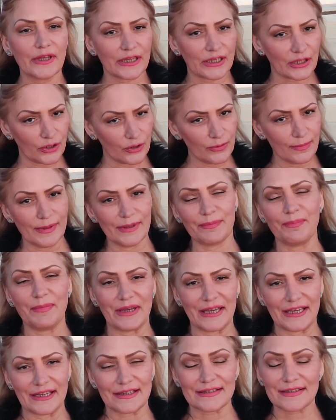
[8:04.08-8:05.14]
the human
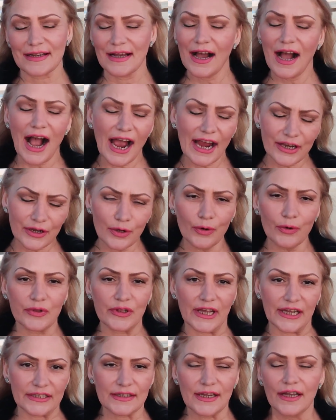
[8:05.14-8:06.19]
beings. I know
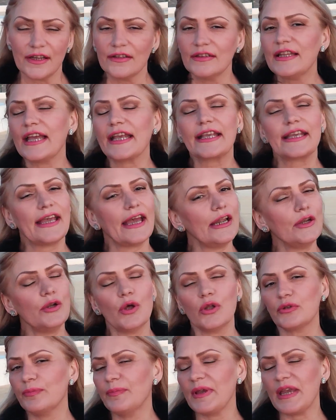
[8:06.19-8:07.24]
that. They
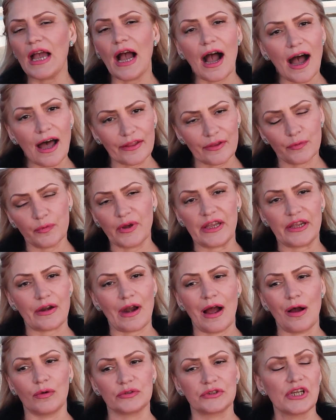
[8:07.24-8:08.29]
cannot be other way
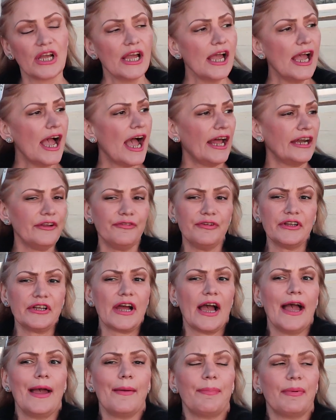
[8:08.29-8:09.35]
around. And if it
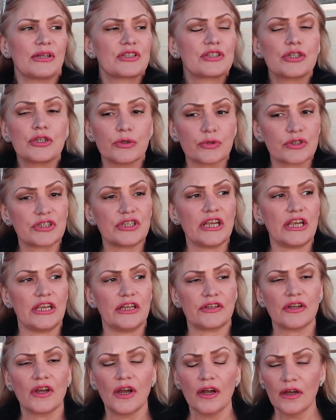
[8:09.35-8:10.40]
happens, you see
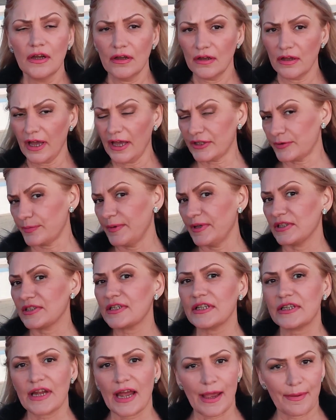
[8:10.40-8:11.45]
it. That
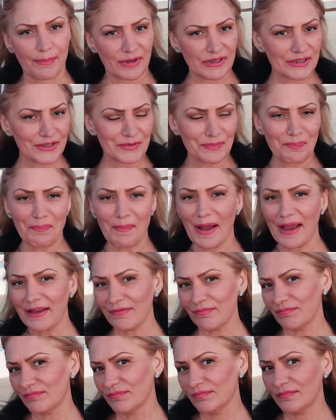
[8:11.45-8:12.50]
means it happened by
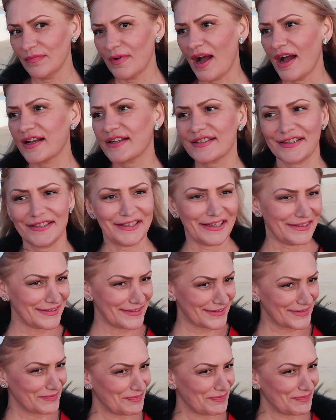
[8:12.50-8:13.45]
accident.